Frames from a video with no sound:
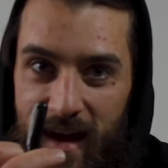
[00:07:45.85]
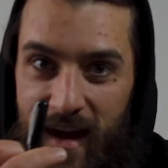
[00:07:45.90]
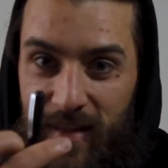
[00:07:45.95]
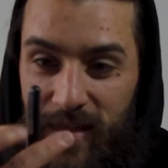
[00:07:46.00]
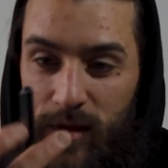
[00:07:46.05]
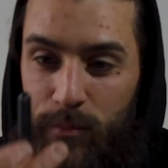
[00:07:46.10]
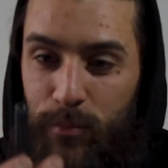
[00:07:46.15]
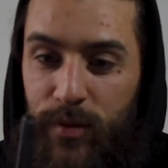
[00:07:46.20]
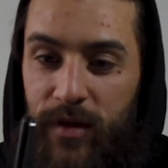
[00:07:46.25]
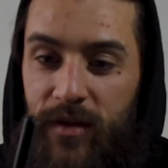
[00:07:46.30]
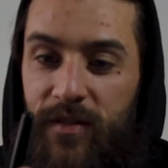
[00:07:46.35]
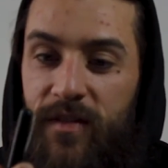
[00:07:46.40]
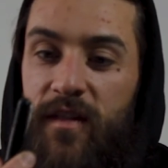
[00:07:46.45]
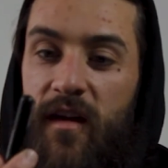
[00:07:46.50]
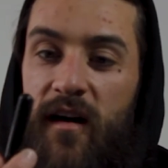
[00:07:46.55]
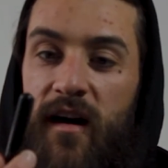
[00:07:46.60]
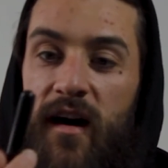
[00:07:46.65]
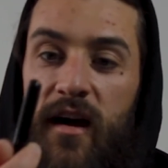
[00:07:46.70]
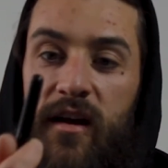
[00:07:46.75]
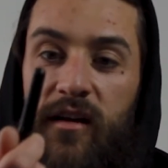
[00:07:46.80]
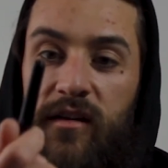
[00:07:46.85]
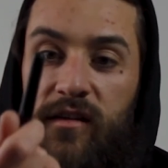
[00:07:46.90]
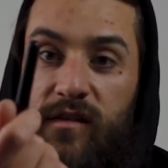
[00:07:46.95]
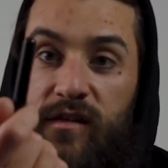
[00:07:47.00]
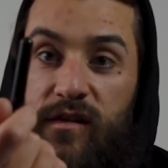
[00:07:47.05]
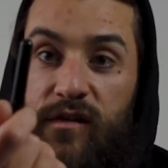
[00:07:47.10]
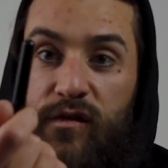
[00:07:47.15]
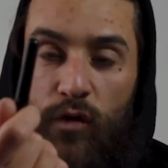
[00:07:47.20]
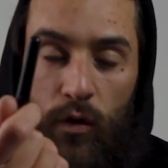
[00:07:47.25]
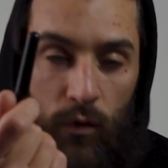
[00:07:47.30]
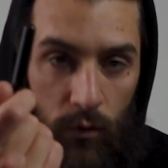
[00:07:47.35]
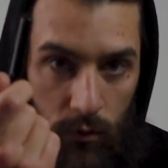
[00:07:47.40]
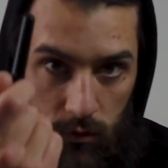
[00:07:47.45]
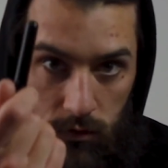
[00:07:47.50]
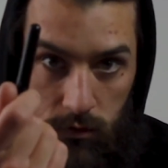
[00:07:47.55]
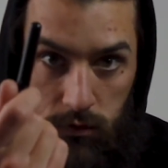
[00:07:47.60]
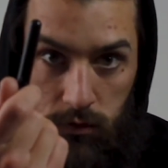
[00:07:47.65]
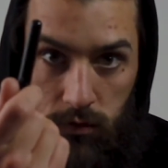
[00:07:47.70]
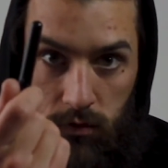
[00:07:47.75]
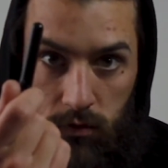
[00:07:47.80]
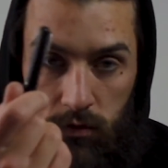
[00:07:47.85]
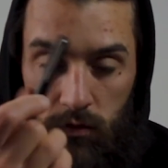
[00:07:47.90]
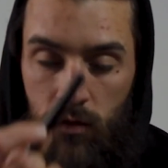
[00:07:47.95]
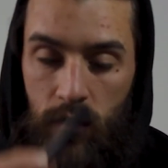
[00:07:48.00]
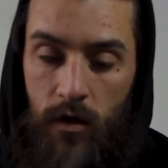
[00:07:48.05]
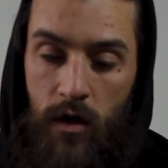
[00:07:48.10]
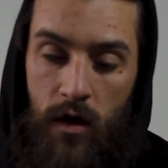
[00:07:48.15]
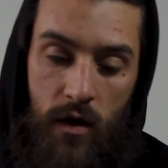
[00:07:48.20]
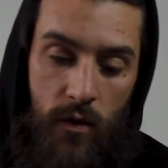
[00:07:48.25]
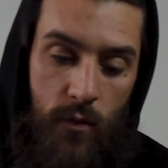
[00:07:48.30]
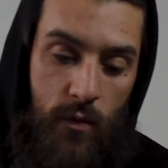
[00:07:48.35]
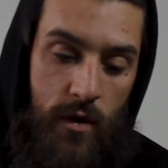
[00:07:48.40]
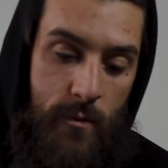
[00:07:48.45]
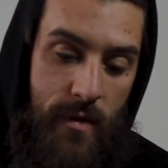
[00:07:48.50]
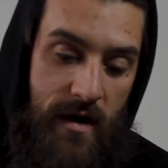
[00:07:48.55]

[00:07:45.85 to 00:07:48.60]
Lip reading: And the pièce de résistance, one